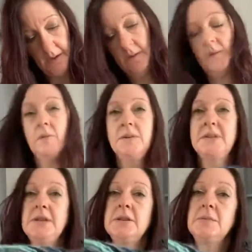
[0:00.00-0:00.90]
What was
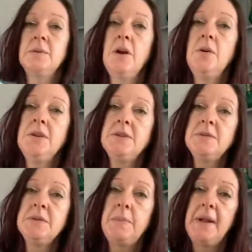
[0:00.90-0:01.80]
this one? Oh, this
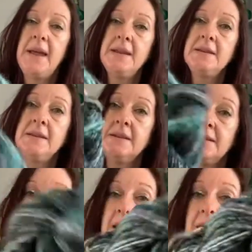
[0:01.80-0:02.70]
was a blend
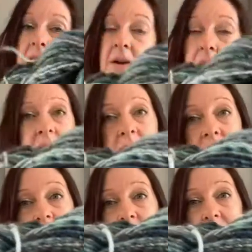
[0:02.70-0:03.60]
now. This is
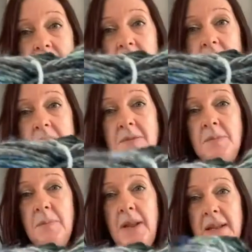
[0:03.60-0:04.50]
another thing. This is
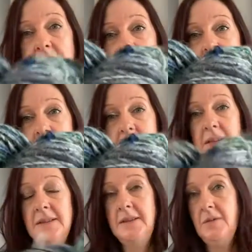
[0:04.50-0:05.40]

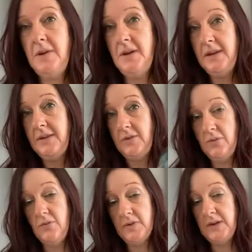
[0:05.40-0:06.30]
blending. So I
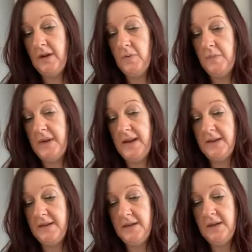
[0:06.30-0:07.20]
thought I would
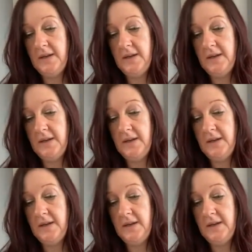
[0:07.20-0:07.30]
blend